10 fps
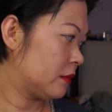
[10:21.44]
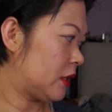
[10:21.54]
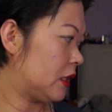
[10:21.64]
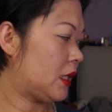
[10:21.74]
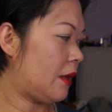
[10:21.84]

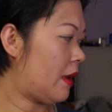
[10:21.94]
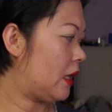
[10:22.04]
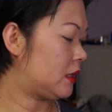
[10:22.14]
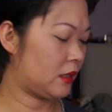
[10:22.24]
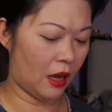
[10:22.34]
the same
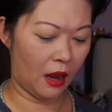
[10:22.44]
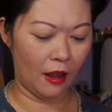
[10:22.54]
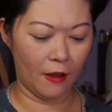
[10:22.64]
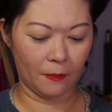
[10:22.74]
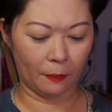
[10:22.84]
as
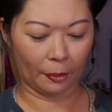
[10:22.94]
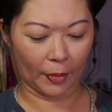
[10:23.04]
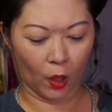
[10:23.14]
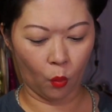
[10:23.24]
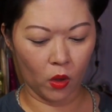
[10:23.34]
I
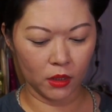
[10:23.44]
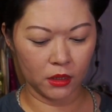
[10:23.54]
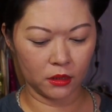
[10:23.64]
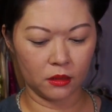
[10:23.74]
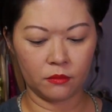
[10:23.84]

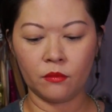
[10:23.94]
wanted.